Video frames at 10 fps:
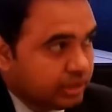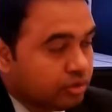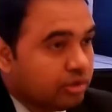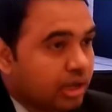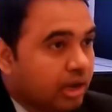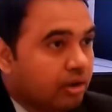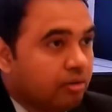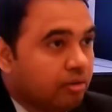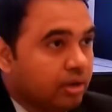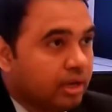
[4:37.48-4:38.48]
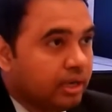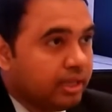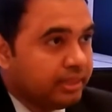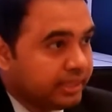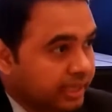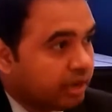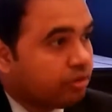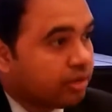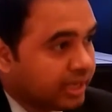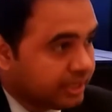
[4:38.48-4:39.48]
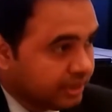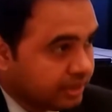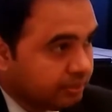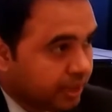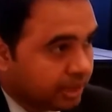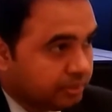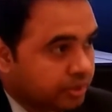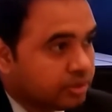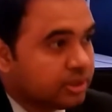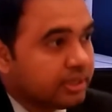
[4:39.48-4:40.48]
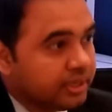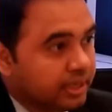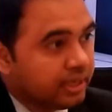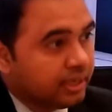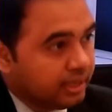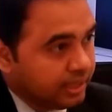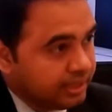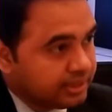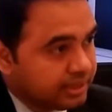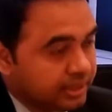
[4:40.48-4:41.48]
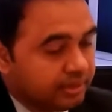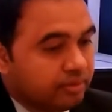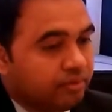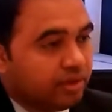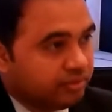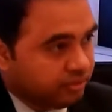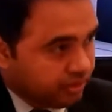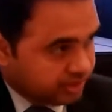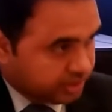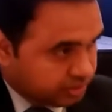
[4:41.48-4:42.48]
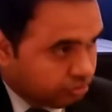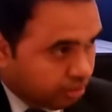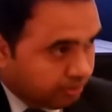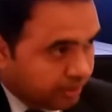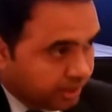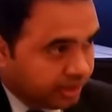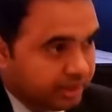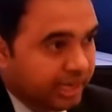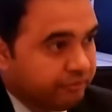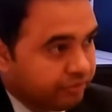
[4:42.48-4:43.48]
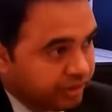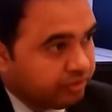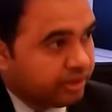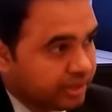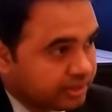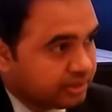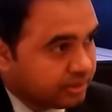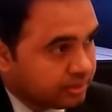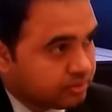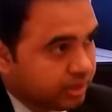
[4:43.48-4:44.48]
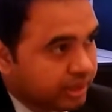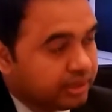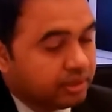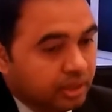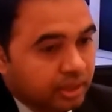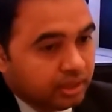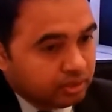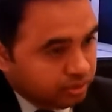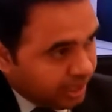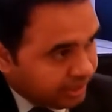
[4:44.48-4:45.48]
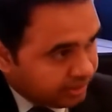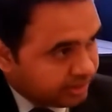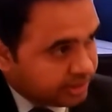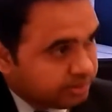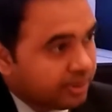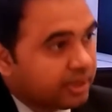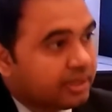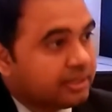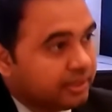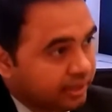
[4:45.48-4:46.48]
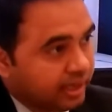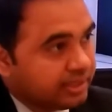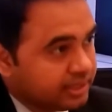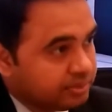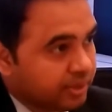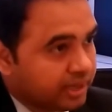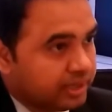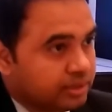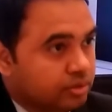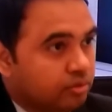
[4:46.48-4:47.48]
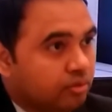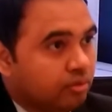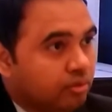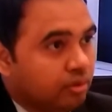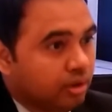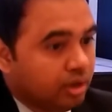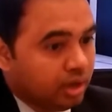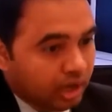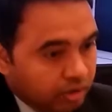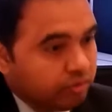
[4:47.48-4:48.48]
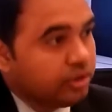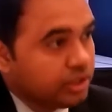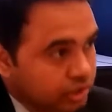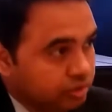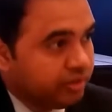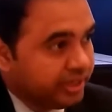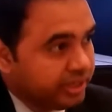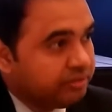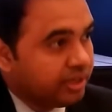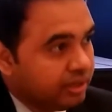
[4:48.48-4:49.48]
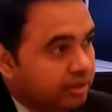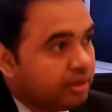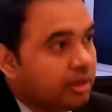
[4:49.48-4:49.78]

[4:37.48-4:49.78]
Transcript: So now they are looking at Indian market because India is the one of the fastest growing market. Everyone is trying to enter this market. They are eyeing this market. So how UAE will